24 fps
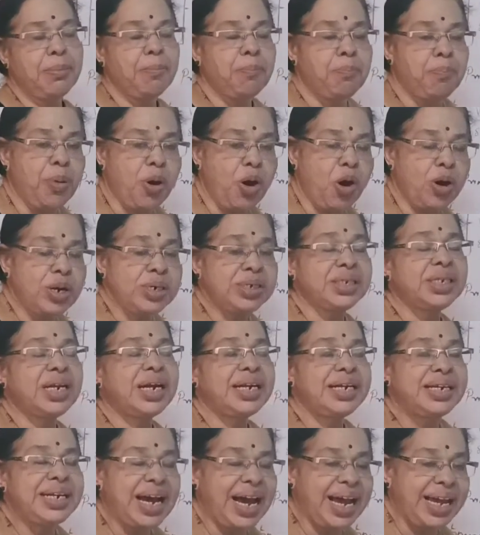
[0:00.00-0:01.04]
bonds
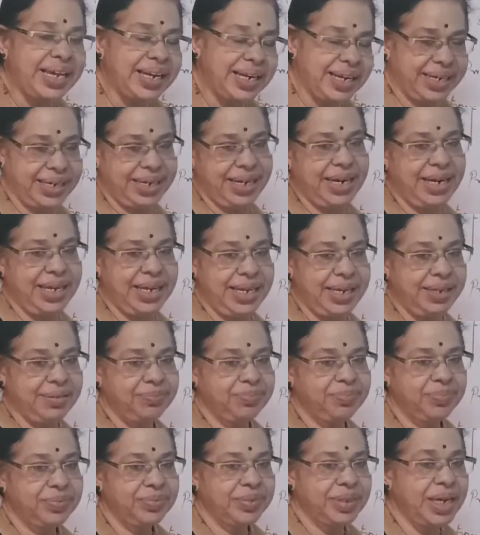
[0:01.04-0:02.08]
directly.
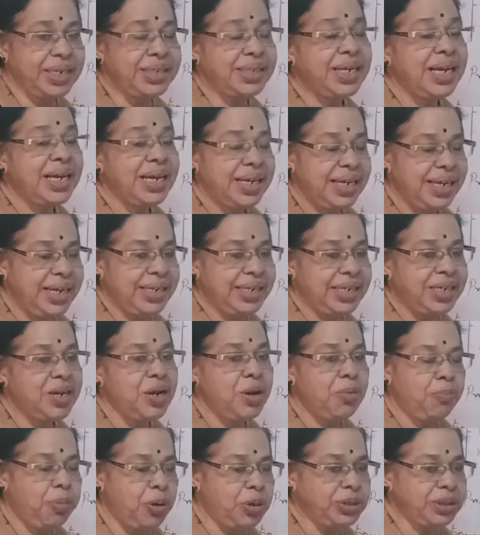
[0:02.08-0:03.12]
That's it
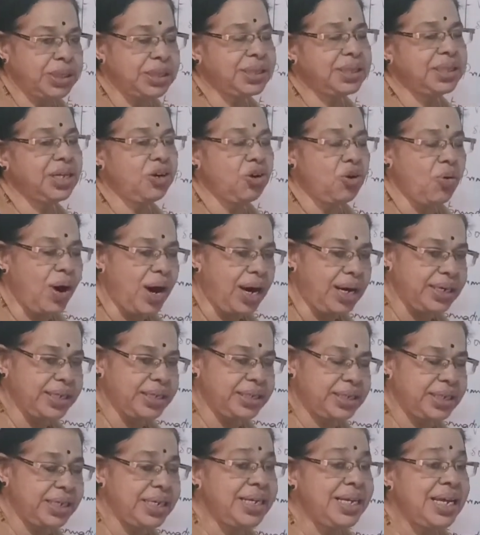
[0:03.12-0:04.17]
possess the
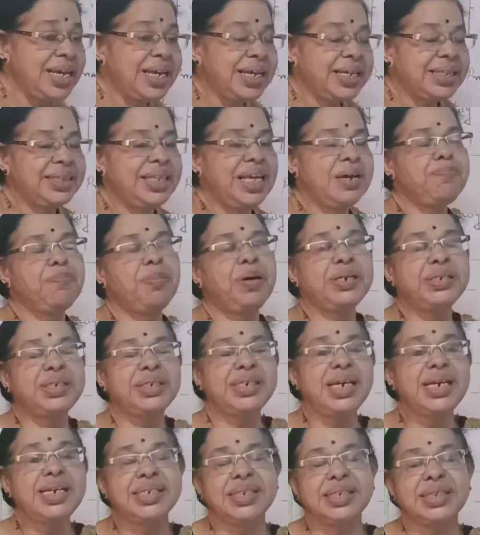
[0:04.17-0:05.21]
quality. They
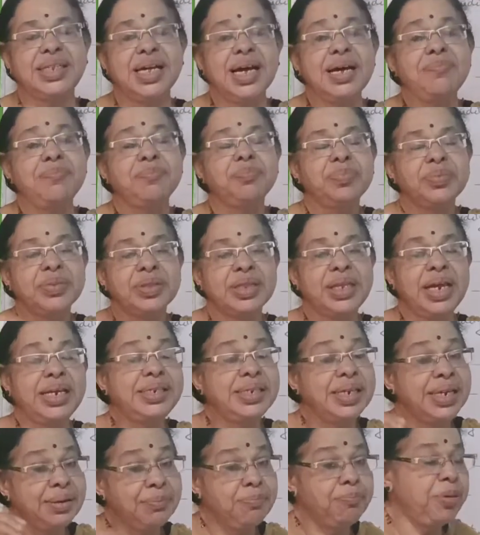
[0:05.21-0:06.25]
purchase
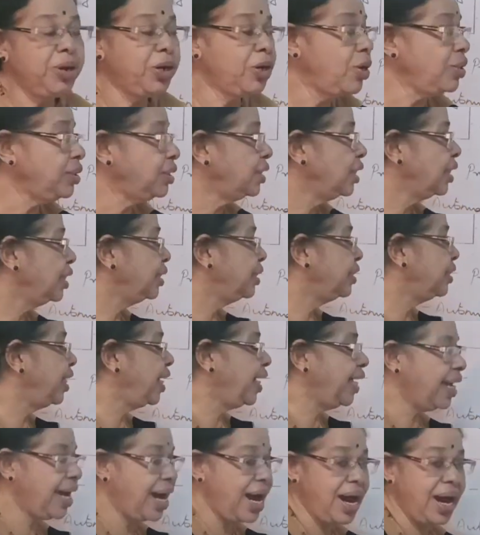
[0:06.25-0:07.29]
that's because
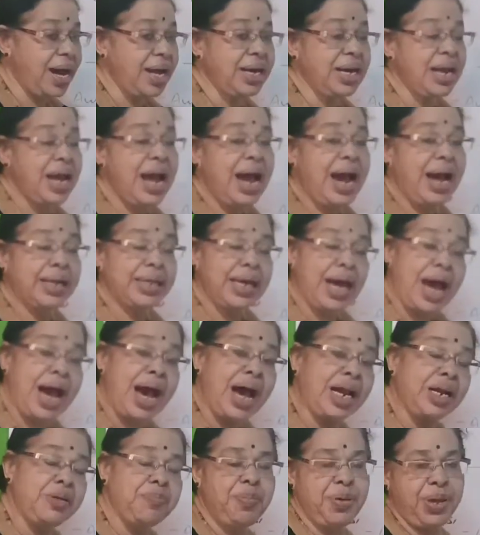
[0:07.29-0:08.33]
they are
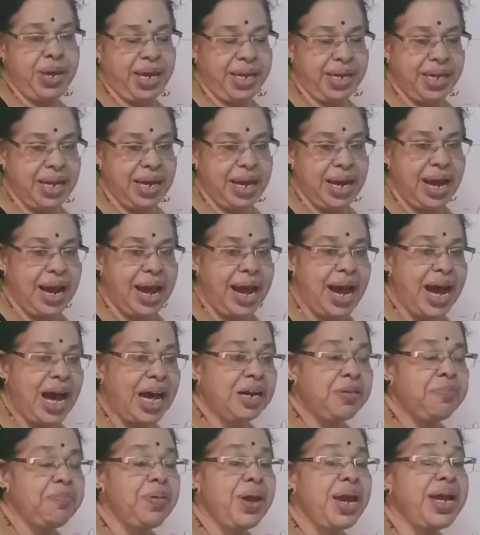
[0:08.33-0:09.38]
RBI
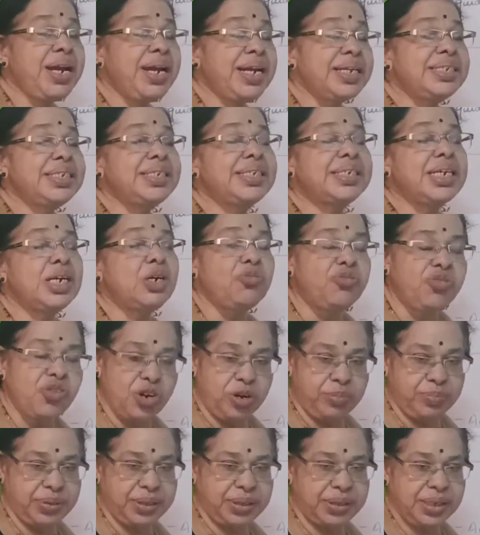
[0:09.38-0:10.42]
registered
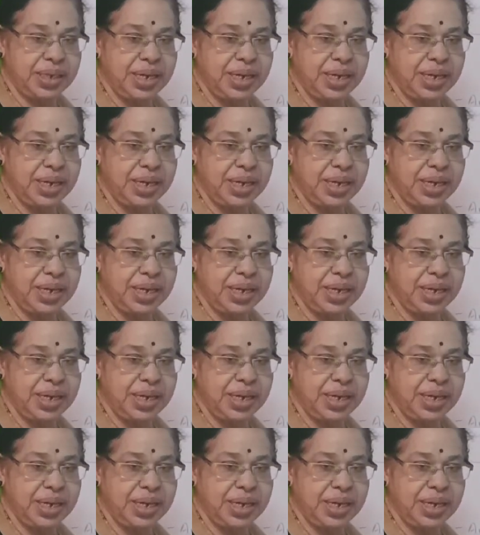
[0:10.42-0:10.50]
firms.